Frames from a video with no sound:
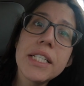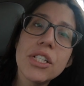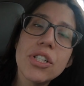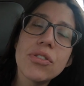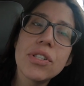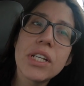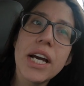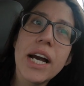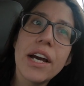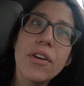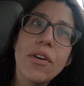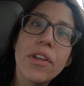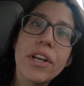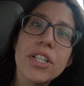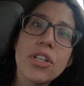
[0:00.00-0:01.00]
And she was like, I
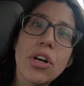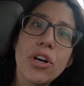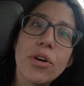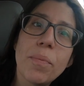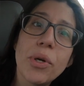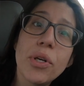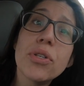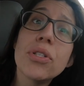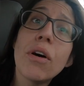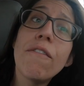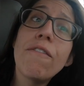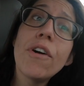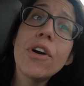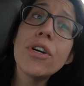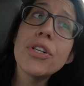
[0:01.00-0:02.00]
know that it's hard to put yourself
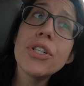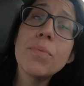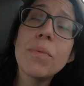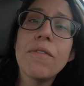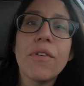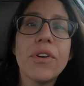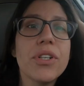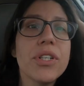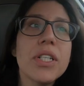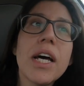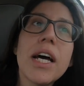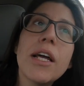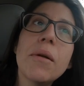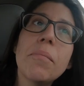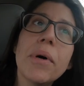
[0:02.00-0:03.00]
first before your
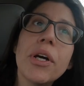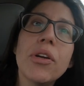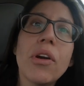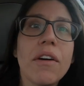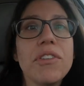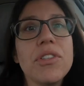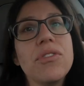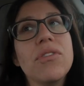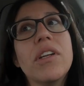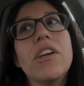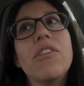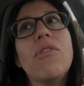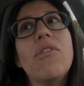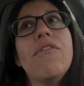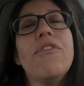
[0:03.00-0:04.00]
son, but you have to do that
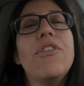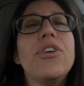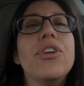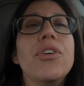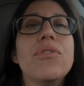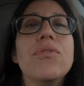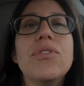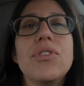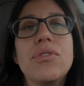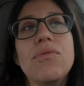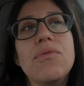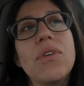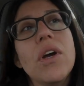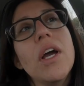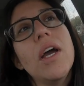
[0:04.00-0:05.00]
in order for you to